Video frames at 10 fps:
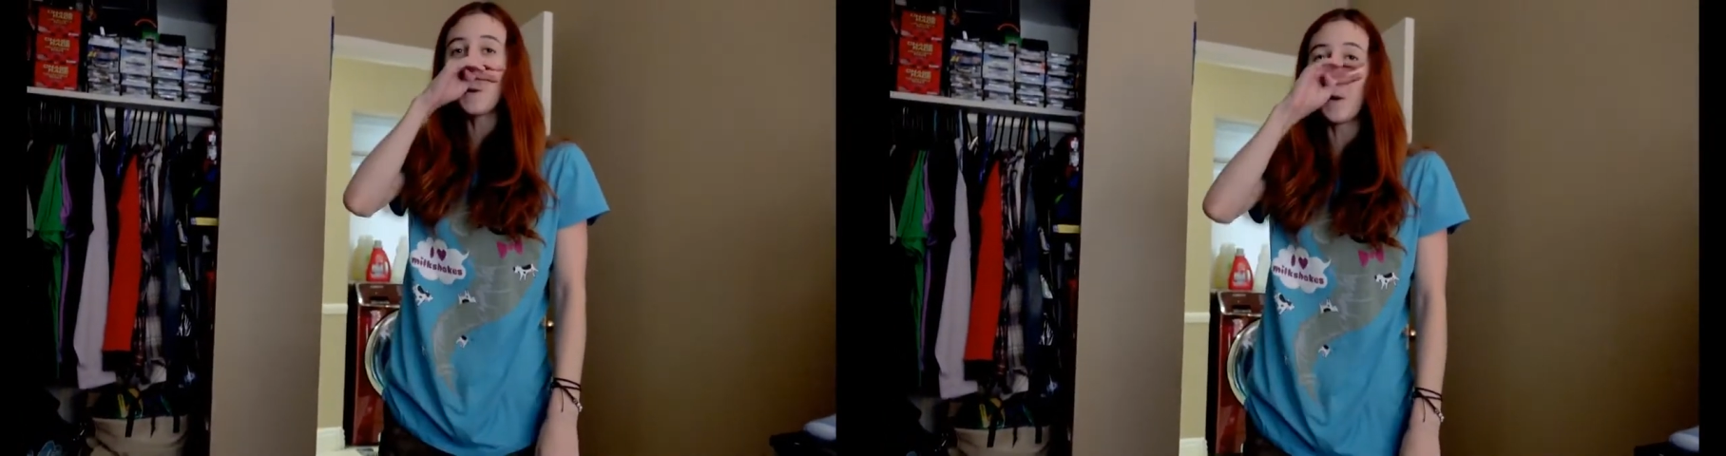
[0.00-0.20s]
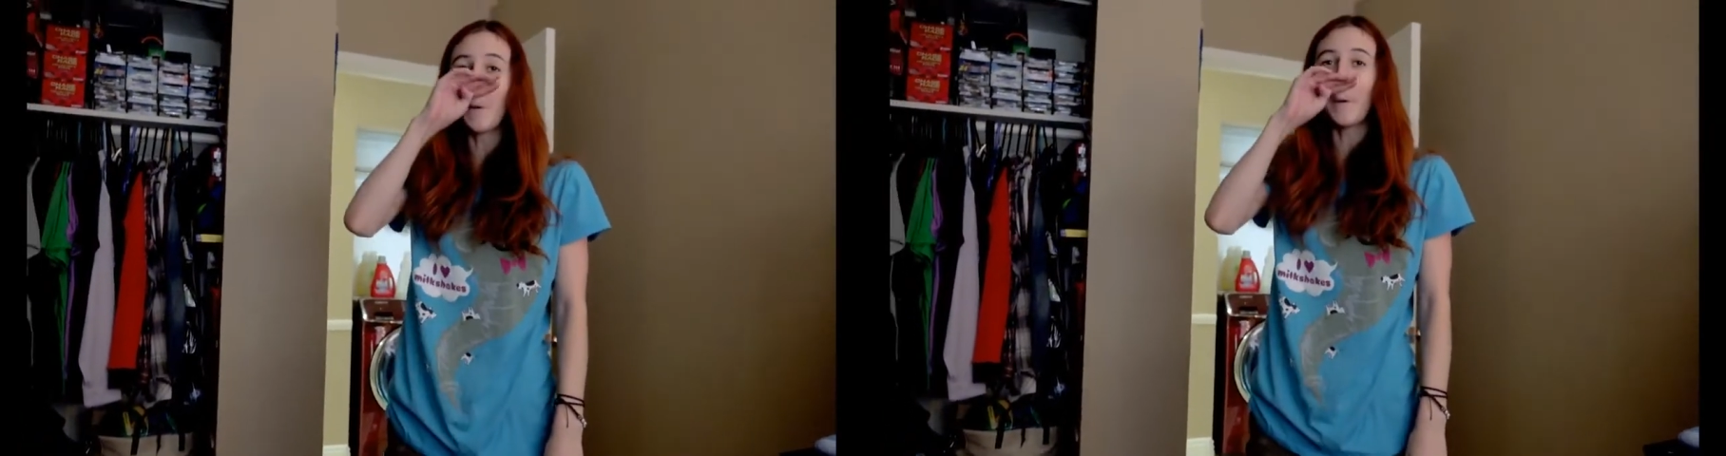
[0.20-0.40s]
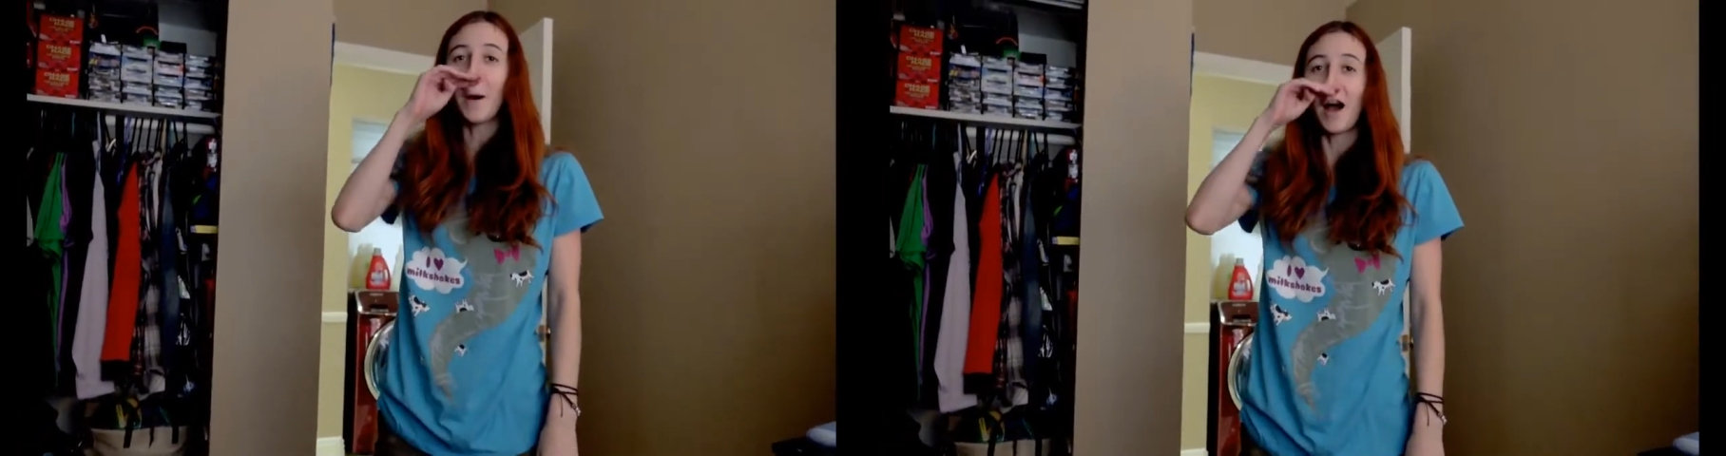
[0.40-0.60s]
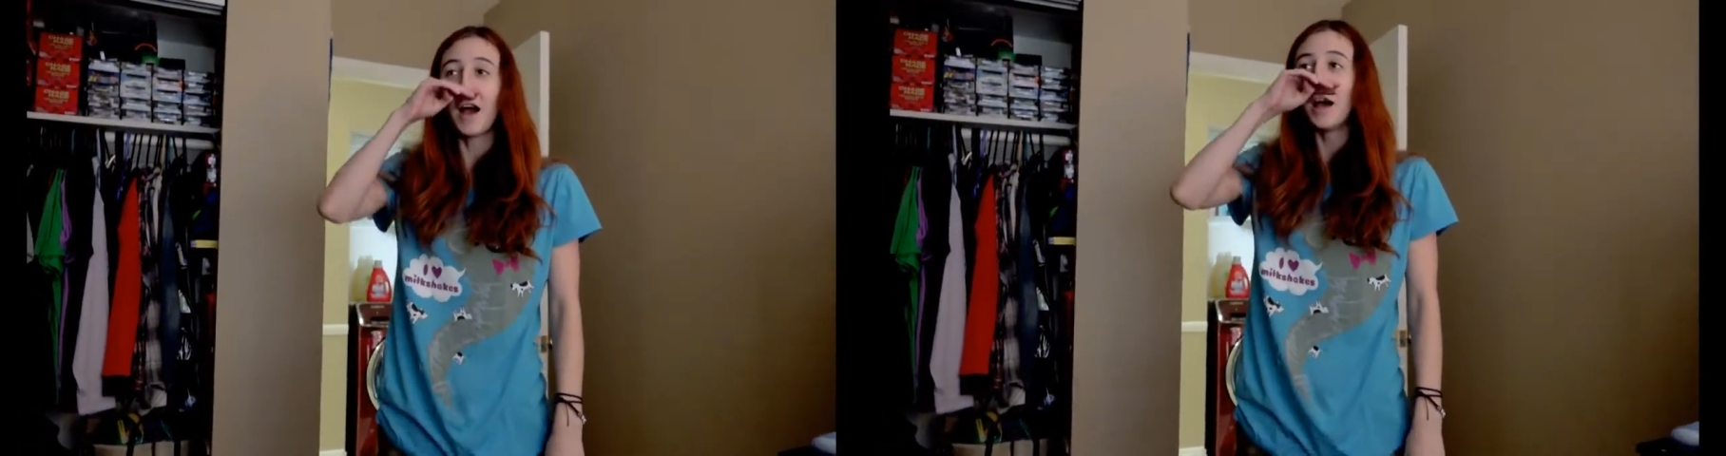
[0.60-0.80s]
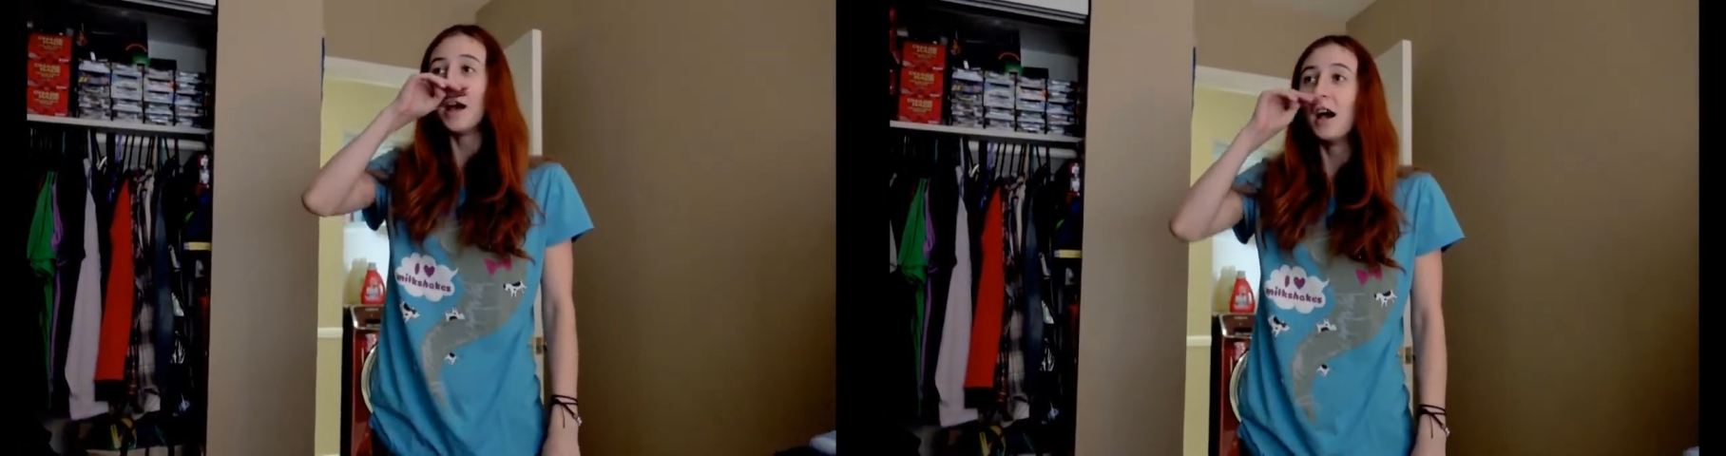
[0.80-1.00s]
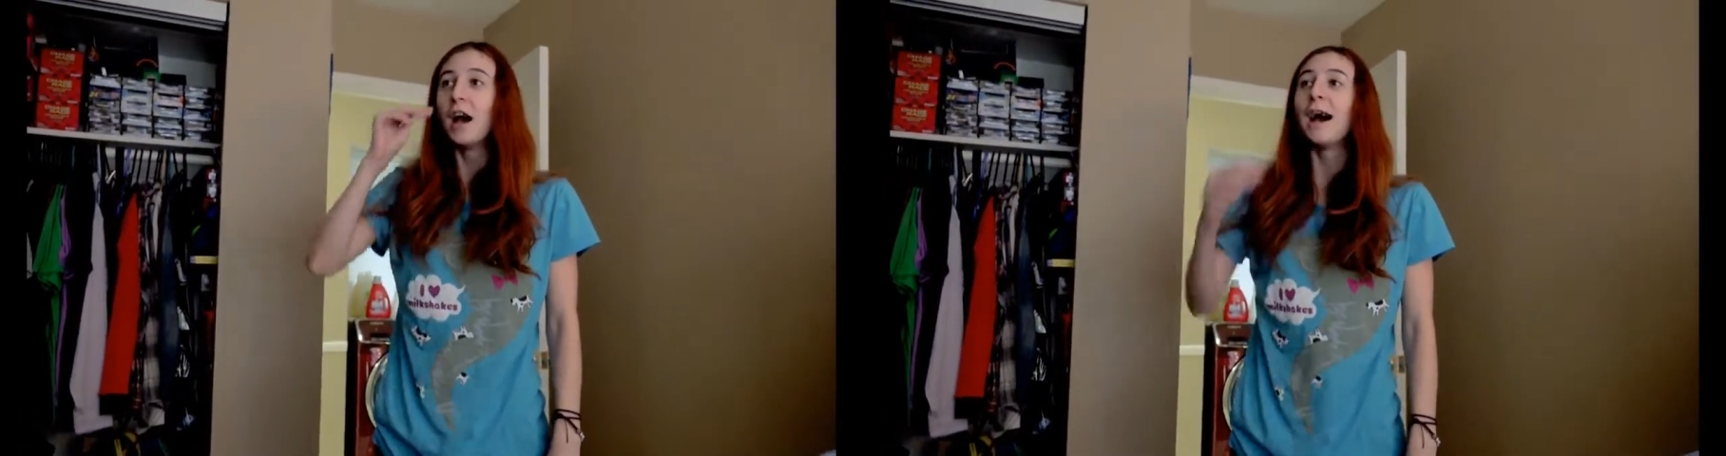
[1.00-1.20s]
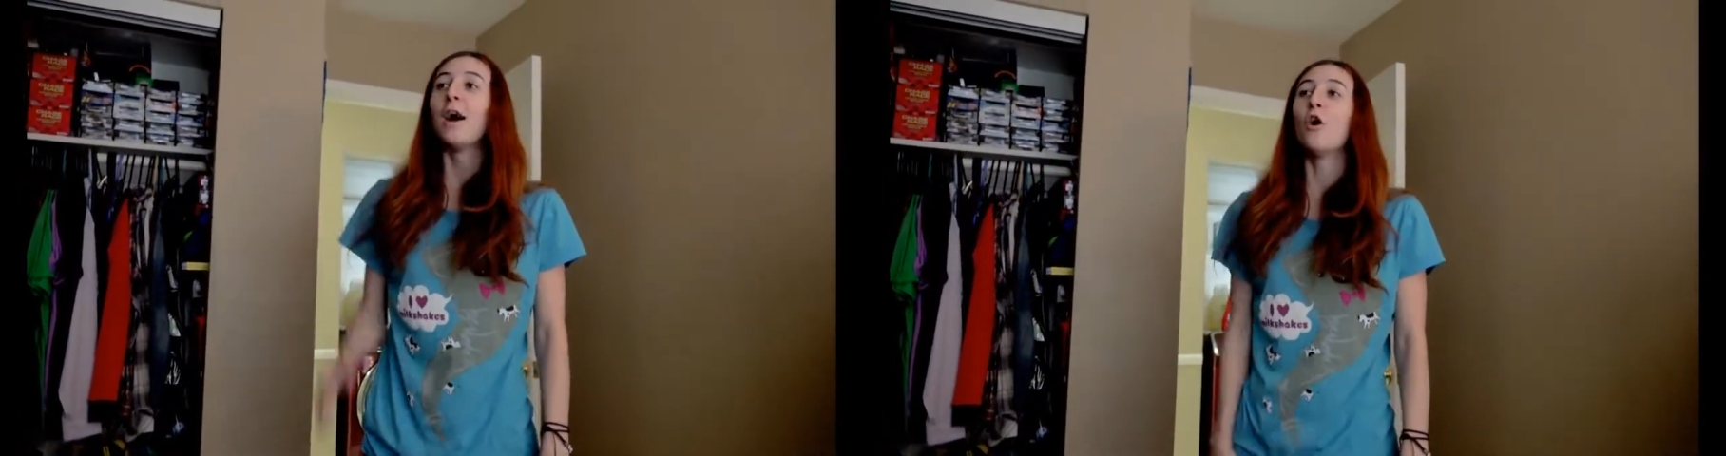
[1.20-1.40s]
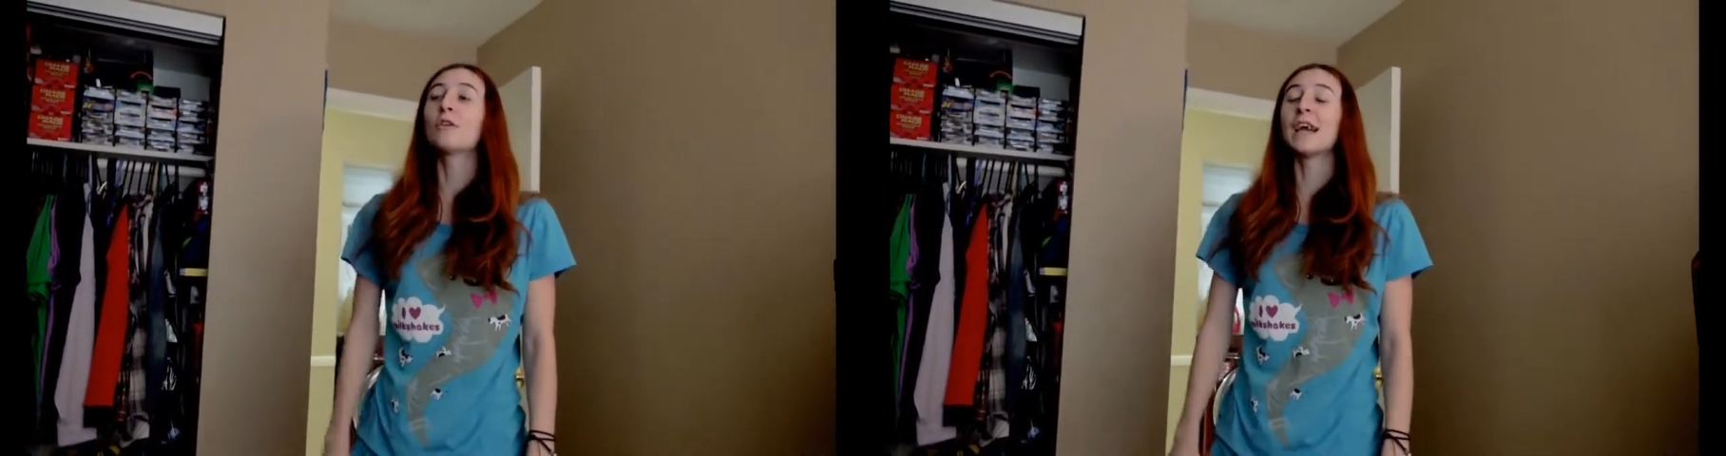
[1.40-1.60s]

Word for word: fuck is wrong with you?